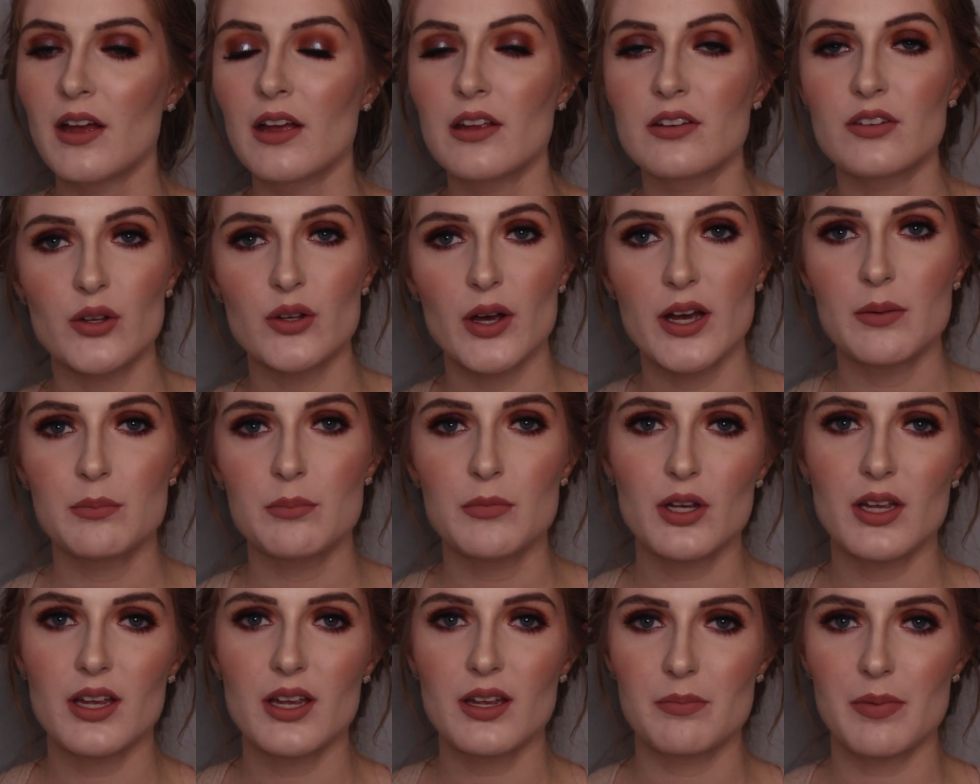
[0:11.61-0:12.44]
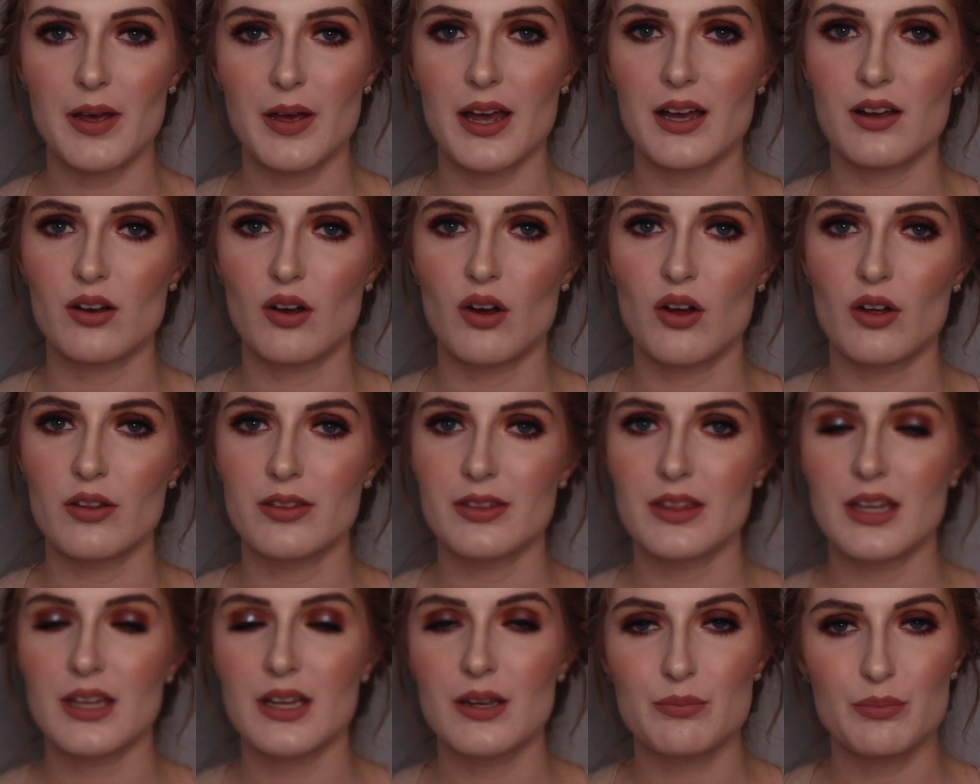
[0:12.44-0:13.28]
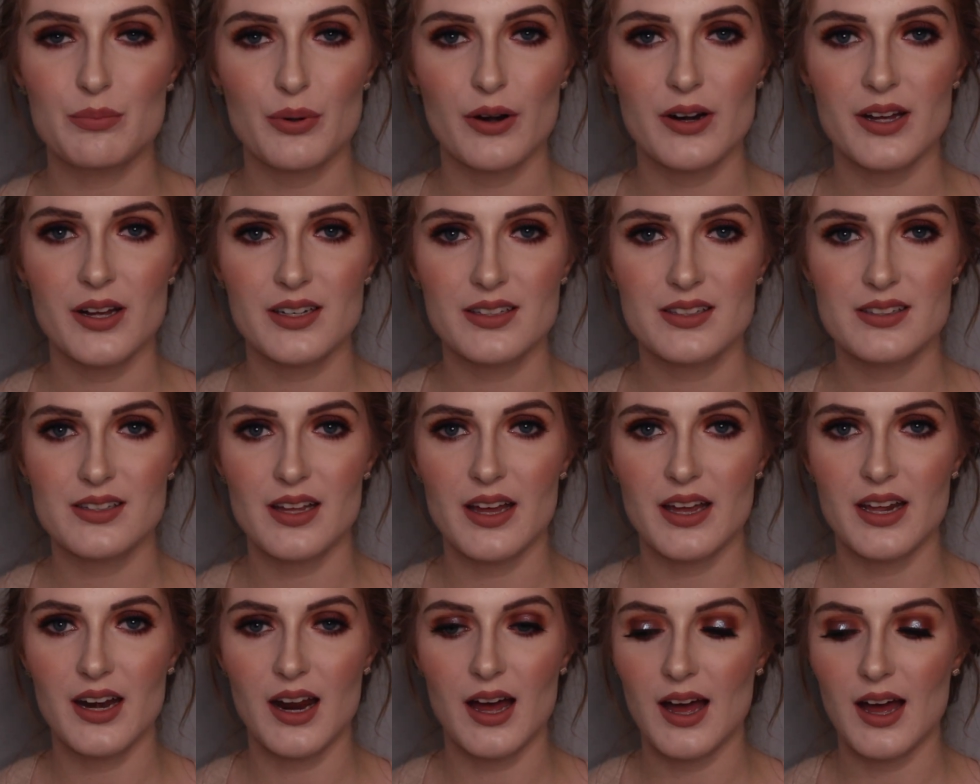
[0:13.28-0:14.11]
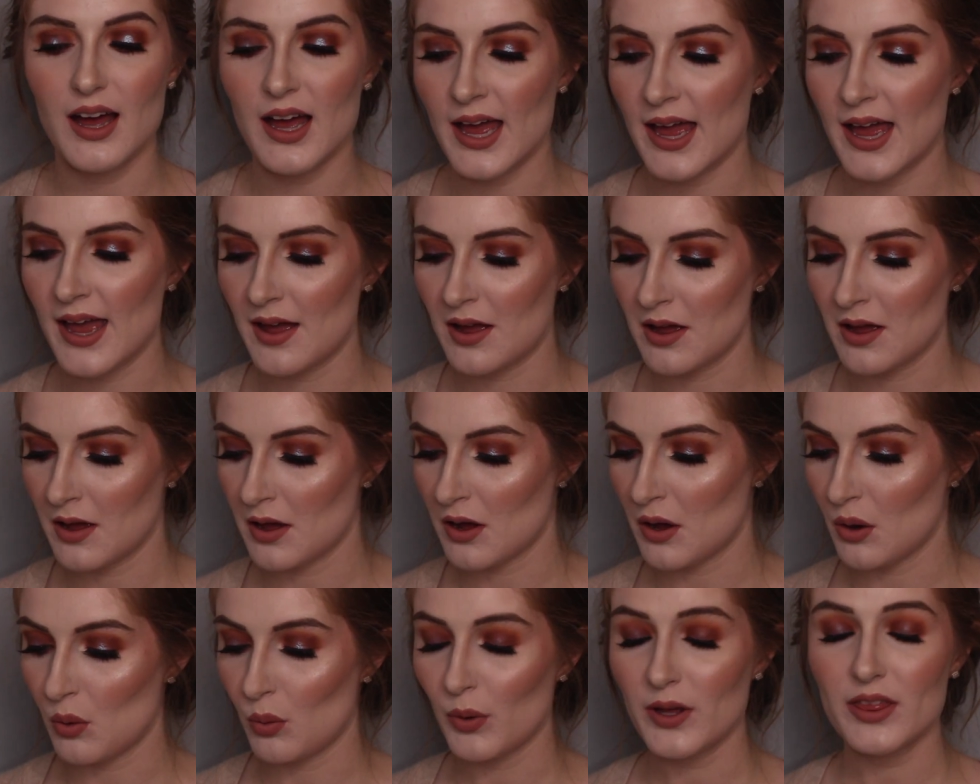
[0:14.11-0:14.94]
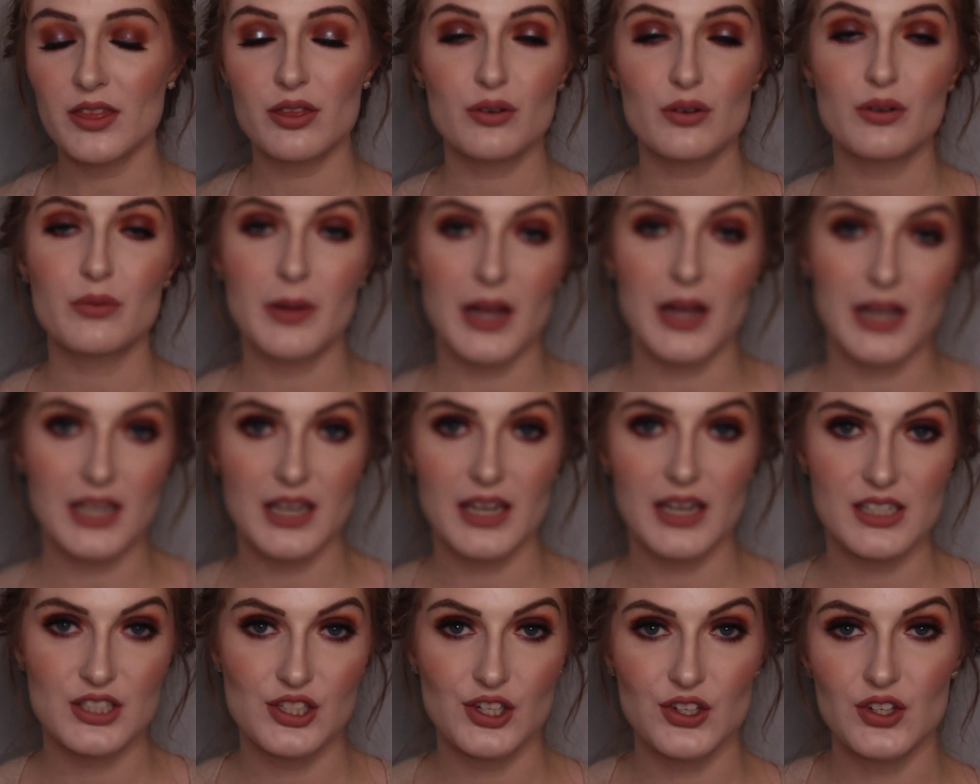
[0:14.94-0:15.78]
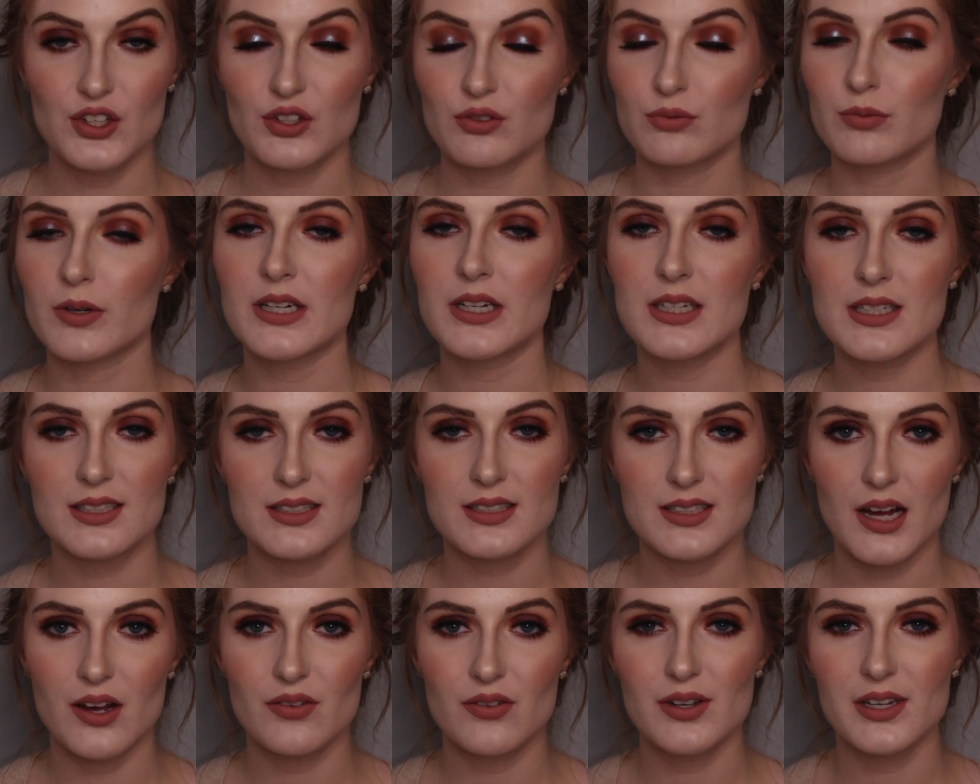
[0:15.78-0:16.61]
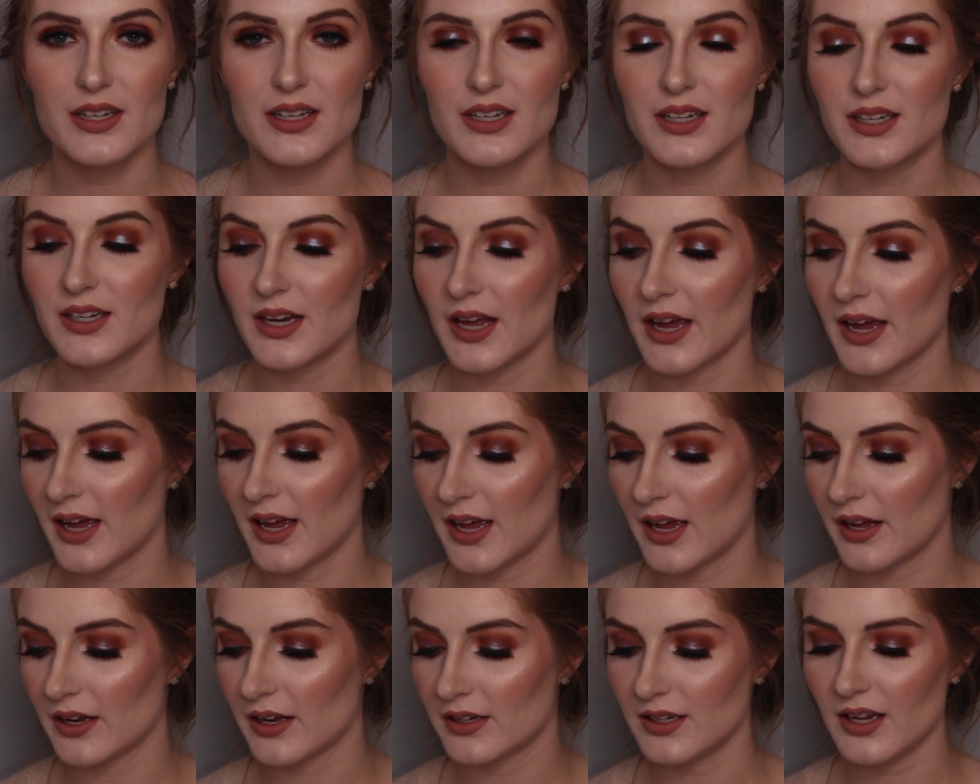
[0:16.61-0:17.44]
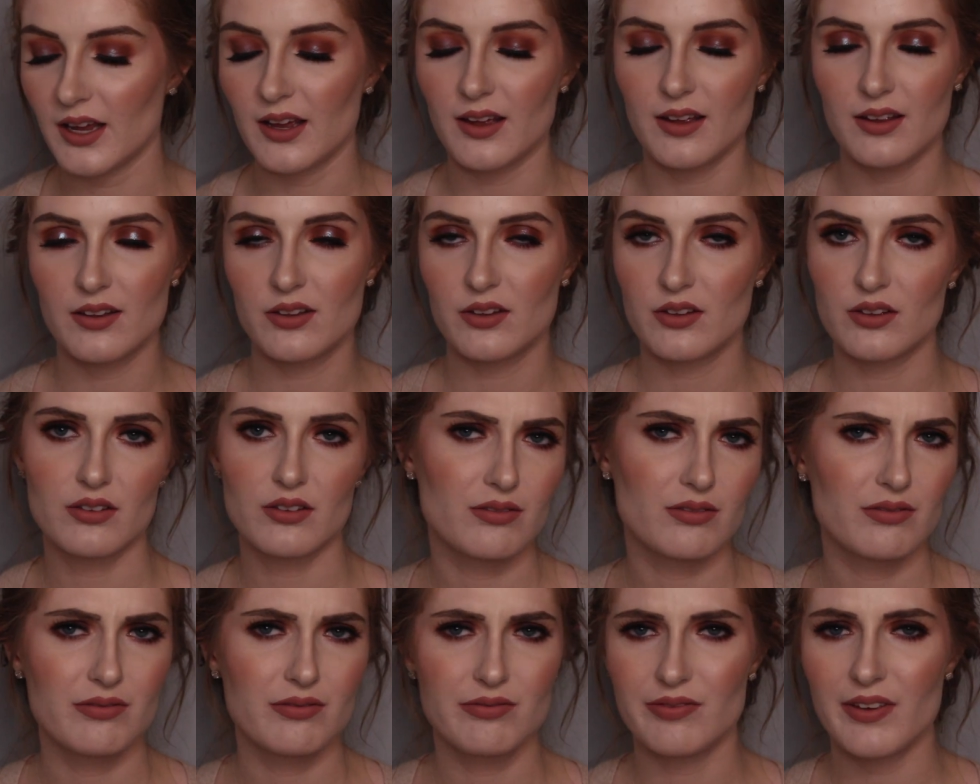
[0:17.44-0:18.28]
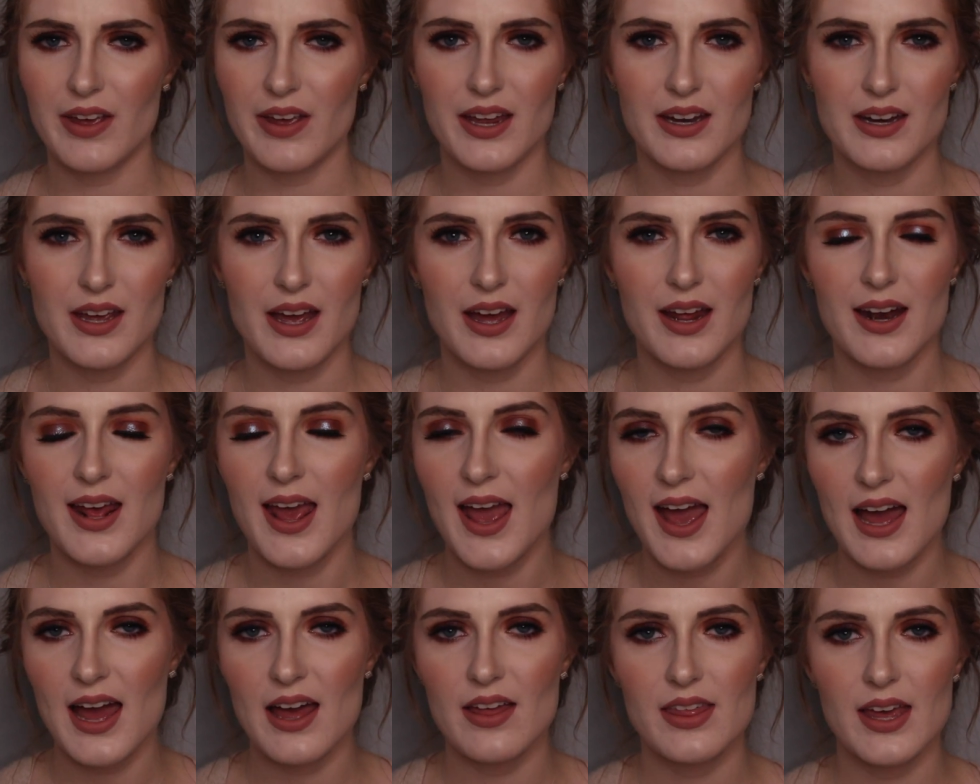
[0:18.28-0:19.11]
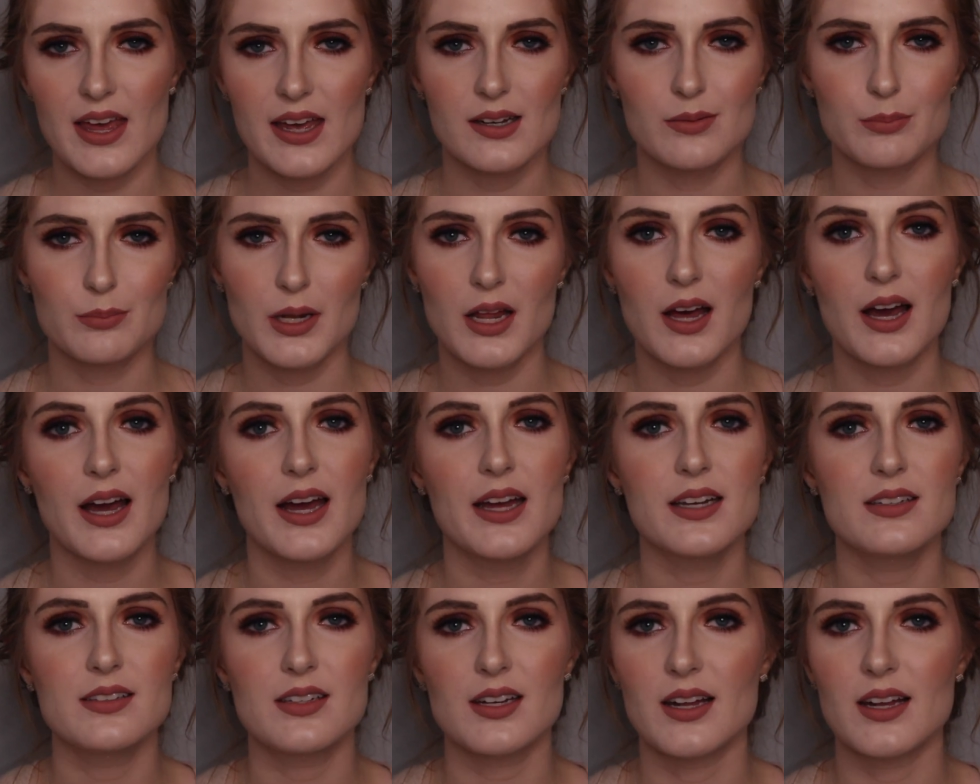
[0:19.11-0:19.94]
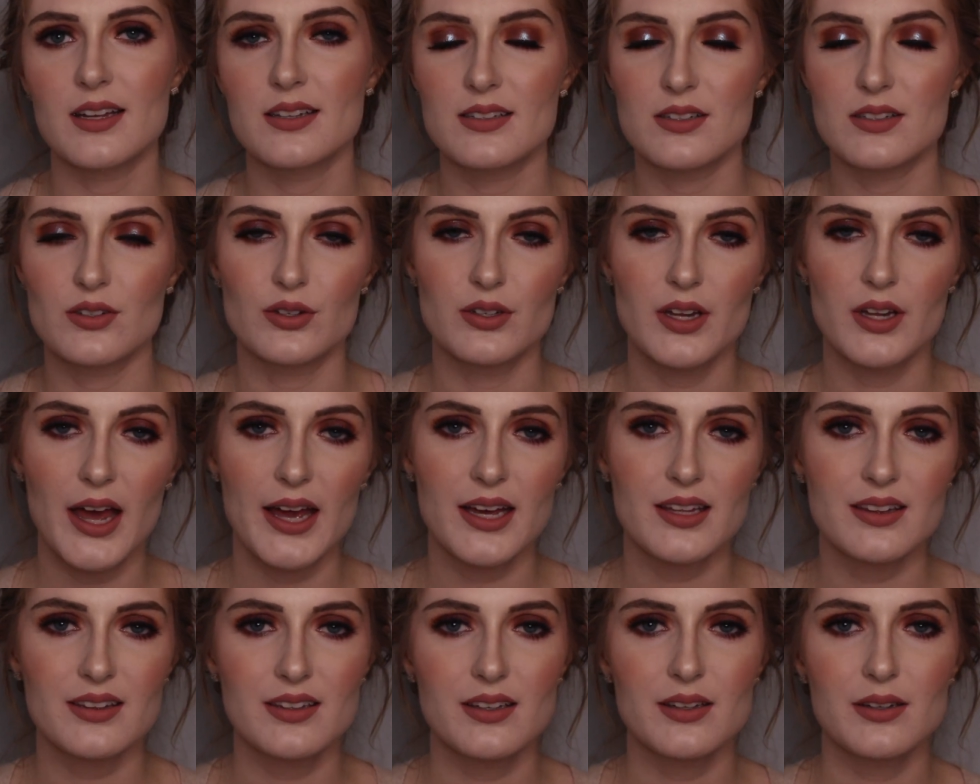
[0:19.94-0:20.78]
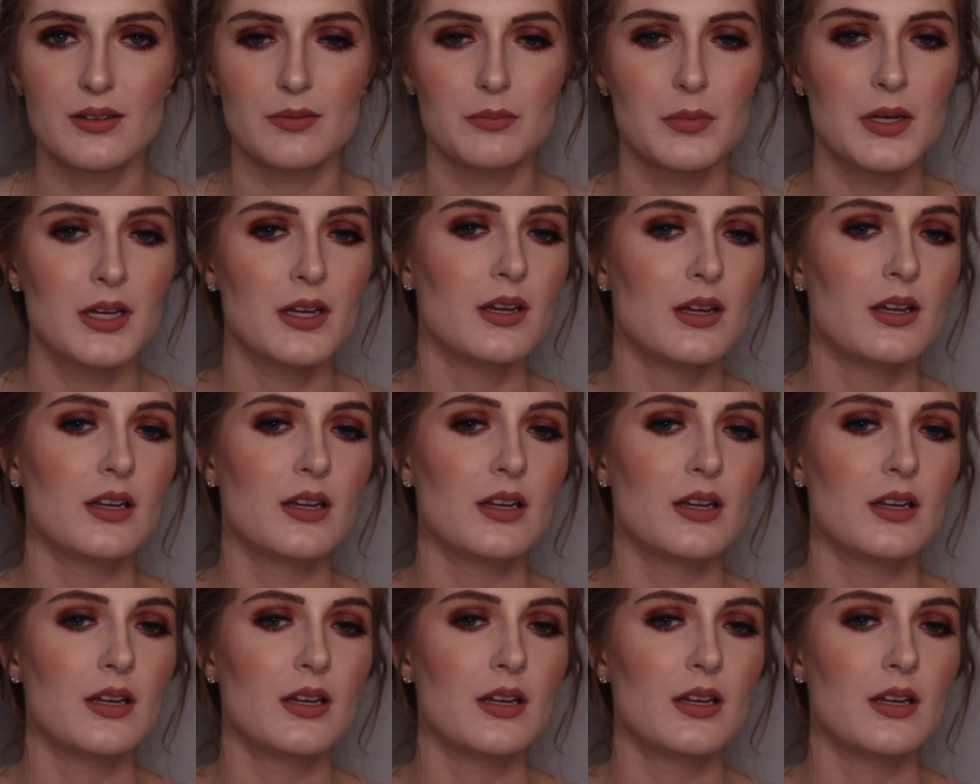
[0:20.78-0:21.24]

So I'm looking back on the products that I went through my collection, rediscovered, and yeah, found out how they applied. Did I still like them?